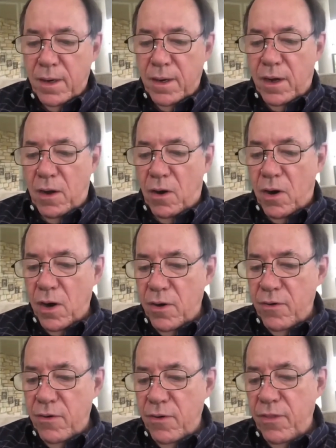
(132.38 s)

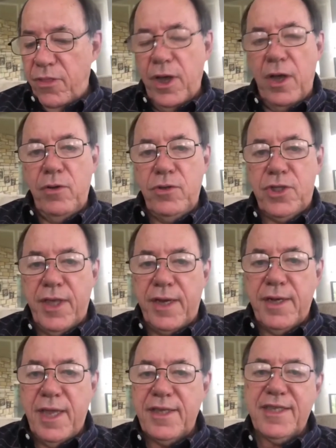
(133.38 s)
are those
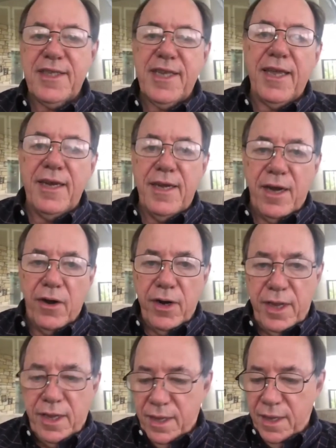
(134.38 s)
that get
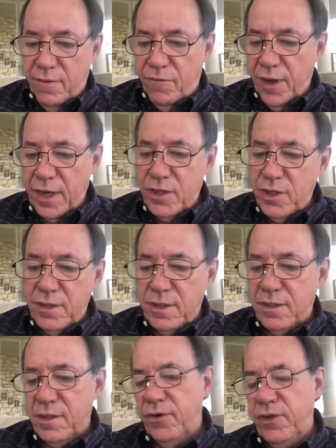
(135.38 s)
secondary infections
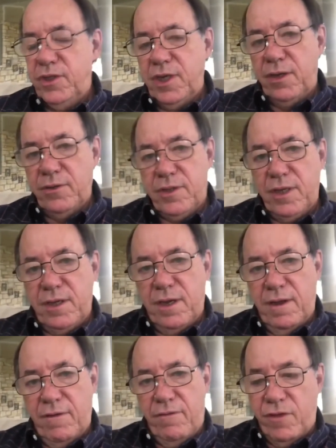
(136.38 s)
as a result
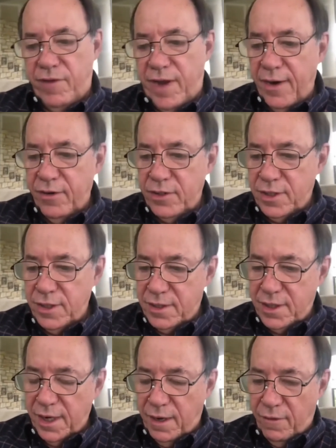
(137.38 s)
of the virus
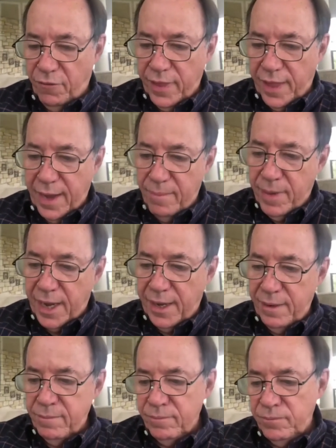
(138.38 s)
itself. And that
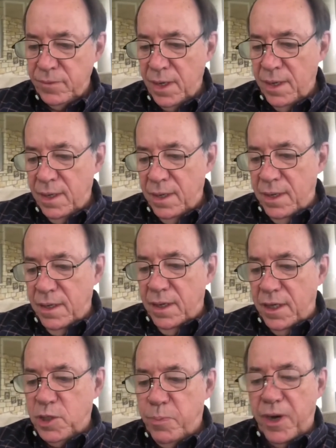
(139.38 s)
might
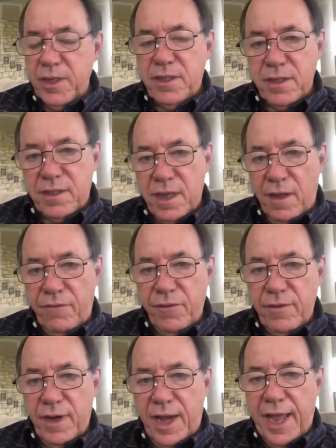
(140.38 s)
express itself
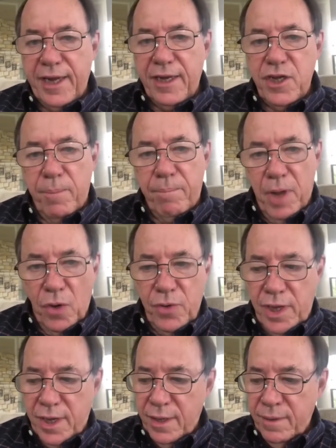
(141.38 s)
like
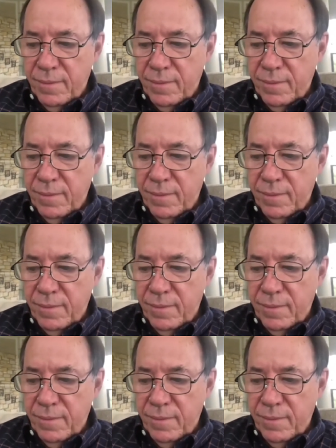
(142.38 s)
pneumonia